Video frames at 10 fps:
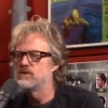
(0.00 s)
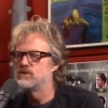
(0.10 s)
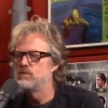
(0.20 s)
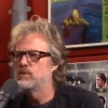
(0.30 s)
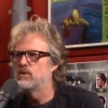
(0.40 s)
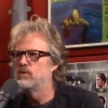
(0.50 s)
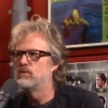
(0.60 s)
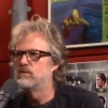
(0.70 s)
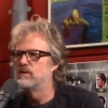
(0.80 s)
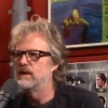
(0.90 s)
super
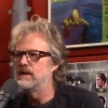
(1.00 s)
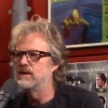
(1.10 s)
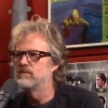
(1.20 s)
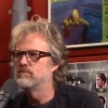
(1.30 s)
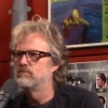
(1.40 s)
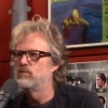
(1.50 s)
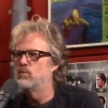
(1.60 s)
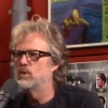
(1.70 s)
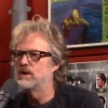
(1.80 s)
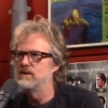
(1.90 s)
cool like
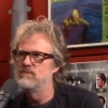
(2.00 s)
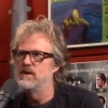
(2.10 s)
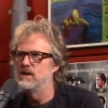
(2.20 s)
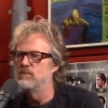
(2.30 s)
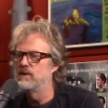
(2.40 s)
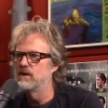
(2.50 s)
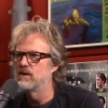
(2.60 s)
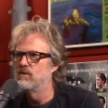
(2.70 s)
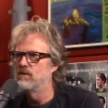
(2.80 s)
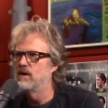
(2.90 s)
work environment
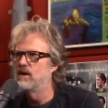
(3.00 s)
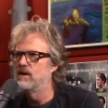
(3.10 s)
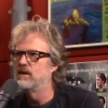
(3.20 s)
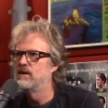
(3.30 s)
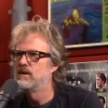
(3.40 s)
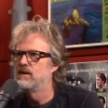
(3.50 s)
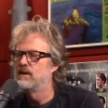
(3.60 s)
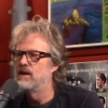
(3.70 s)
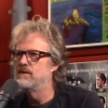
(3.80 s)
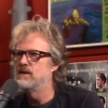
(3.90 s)
going on,
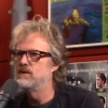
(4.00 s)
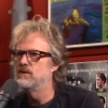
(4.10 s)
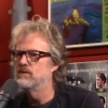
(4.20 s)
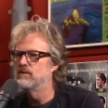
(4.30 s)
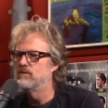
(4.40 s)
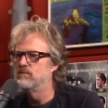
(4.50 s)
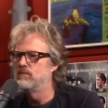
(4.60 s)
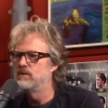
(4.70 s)
and then your